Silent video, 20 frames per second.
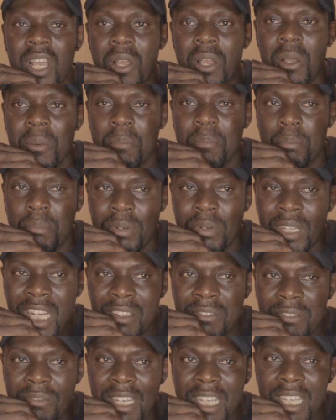
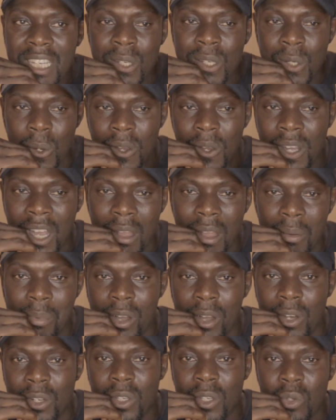briefly talk
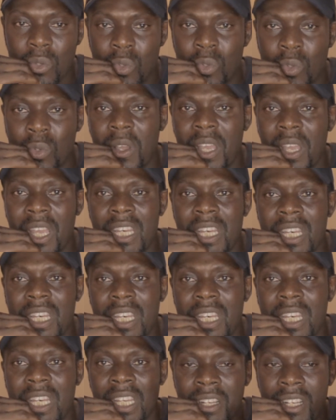about you in the
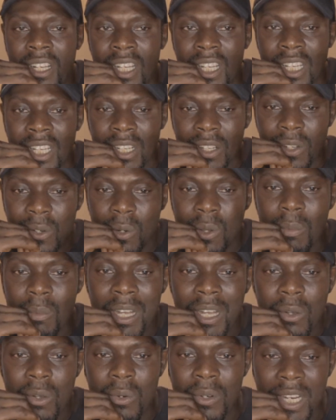global
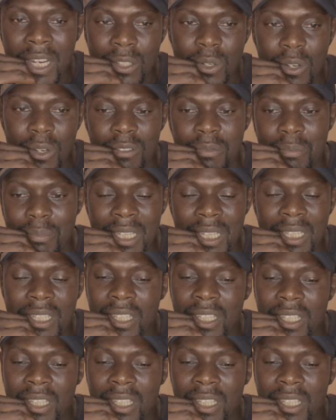Korean government